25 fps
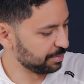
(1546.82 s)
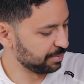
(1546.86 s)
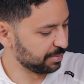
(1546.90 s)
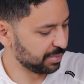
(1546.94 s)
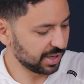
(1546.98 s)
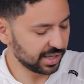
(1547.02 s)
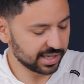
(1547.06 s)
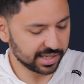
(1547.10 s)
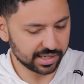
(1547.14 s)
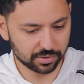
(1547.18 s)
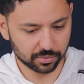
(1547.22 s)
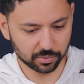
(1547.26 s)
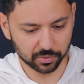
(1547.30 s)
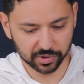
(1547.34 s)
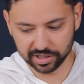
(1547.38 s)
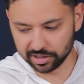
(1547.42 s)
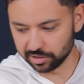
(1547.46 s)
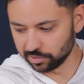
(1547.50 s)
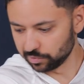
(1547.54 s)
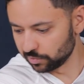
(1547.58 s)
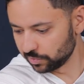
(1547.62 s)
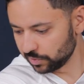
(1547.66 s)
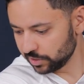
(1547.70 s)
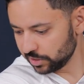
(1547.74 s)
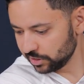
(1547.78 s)
but when
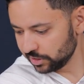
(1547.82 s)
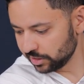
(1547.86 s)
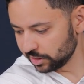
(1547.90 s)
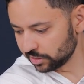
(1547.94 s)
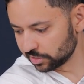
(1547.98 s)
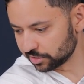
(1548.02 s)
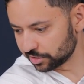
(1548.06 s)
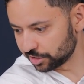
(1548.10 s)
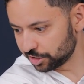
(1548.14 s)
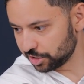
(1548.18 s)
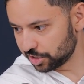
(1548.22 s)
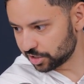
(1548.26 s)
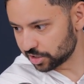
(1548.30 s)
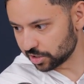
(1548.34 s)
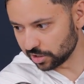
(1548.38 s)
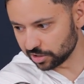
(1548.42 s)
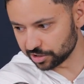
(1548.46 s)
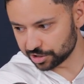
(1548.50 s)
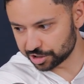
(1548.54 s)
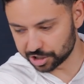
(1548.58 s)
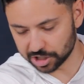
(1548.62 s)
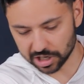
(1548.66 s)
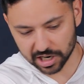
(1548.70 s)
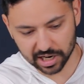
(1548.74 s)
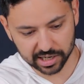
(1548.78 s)
it really
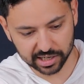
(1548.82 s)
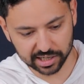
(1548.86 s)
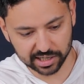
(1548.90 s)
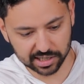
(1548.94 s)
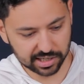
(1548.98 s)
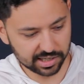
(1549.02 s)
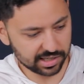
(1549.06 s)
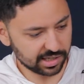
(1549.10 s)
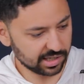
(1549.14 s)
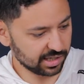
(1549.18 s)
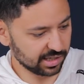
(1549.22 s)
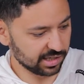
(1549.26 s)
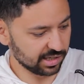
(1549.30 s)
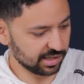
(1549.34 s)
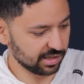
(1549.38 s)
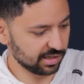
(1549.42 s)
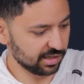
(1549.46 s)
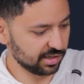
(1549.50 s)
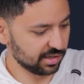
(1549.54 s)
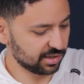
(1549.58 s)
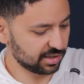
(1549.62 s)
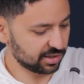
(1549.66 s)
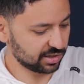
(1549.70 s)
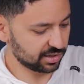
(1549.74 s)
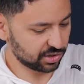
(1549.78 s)
starts shining
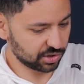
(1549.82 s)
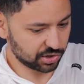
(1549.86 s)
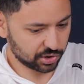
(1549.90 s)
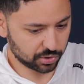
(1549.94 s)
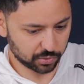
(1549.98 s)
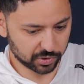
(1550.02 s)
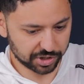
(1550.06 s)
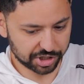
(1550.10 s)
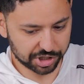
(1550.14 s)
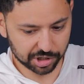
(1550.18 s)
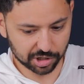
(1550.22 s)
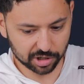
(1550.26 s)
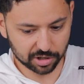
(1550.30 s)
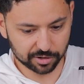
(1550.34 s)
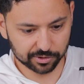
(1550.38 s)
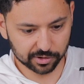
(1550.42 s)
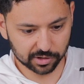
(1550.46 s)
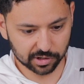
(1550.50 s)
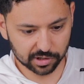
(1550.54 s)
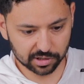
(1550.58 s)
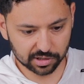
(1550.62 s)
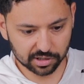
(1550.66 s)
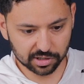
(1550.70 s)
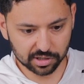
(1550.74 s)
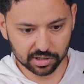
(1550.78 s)
is switching
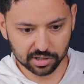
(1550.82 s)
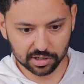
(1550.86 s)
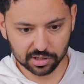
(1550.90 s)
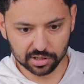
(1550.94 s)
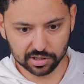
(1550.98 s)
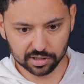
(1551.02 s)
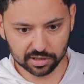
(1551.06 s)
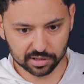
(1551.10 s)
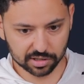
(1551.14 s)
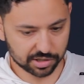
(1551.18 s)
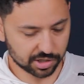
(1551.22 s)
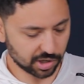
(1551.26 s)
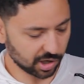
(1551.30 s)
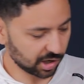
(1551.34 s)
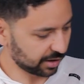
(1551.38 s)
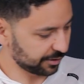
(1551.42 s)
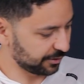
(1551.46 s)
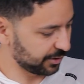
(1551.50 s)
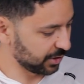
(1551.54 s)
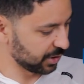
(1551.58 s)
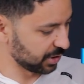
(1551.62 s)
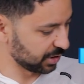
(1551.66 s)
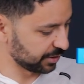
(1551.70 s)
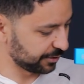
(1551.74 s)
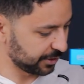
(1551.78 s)
over the dark
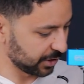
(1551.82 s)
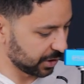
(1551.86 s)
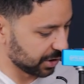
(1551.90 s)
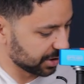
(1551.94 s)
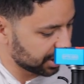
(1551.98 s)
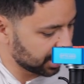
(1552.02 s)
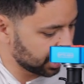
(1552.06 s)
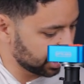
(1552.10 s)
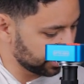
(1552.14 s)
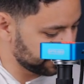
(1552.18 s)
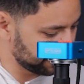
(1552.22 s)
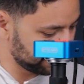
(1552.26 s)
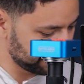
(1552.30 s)
field filter